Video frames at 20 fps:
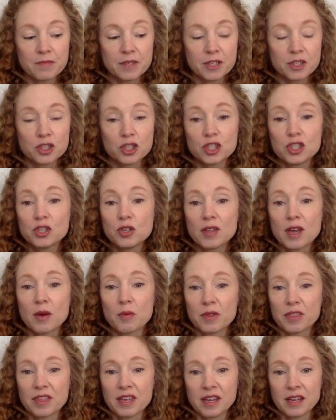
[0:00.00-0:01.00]
just do that
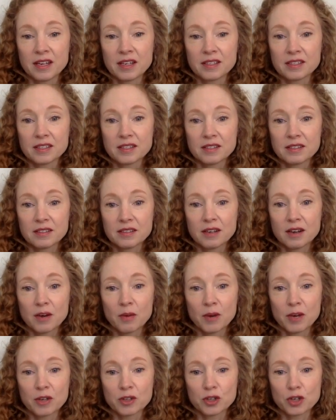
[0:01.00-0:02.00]
with things
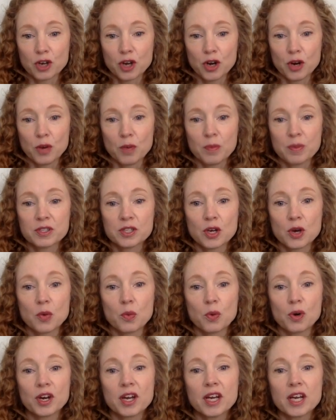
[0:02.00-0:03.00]
around your home. So
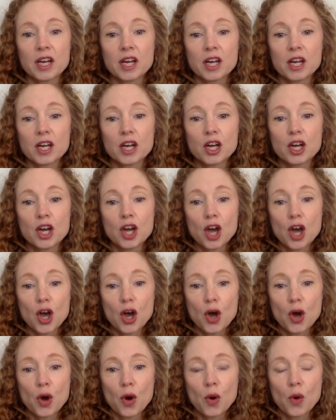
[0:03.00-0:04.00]
we're going to
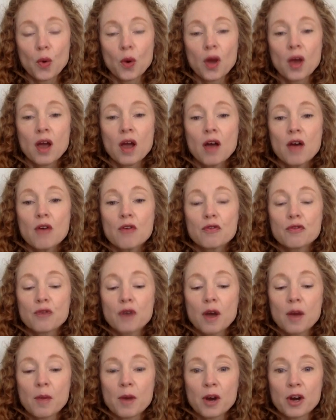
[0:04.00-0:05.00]
go
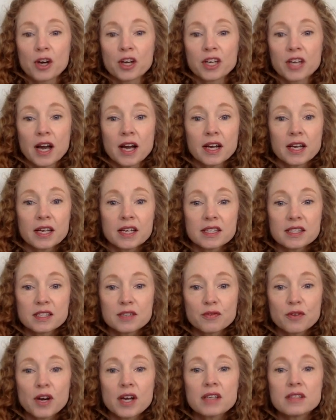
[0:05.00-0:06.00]
from our youngest
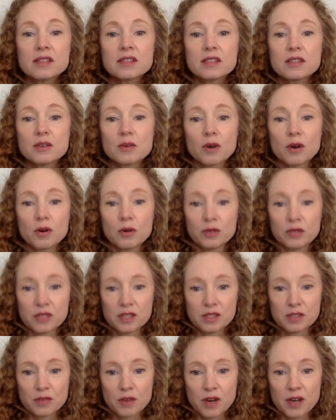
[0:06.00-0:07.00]
friends to our
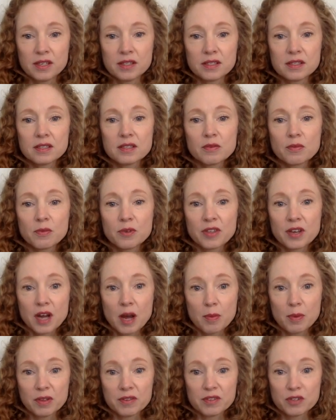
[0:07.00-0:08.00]
oldest friends with a
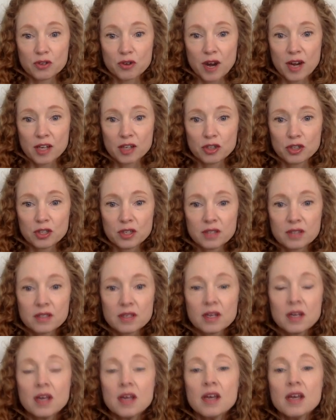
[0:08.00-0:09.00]
couple of strategies.
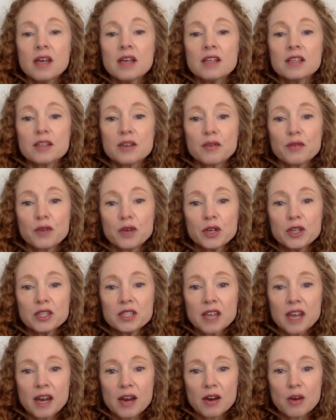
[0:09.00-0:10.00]
So first
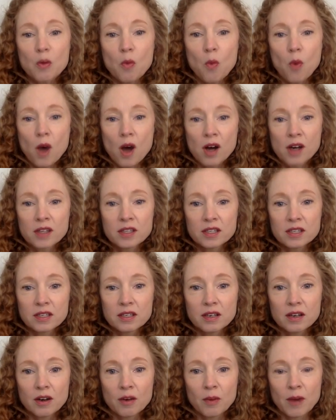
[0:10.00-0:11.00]
I walked
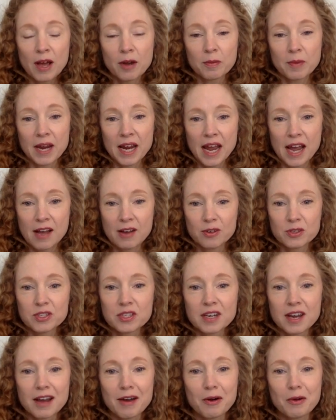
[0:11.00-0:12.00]
around my house.
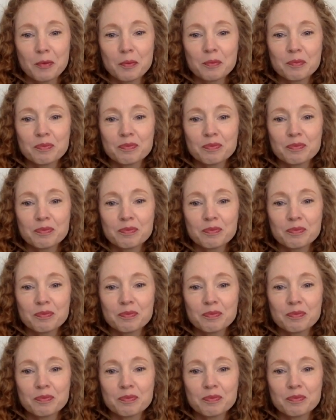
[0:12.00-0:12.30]
Now,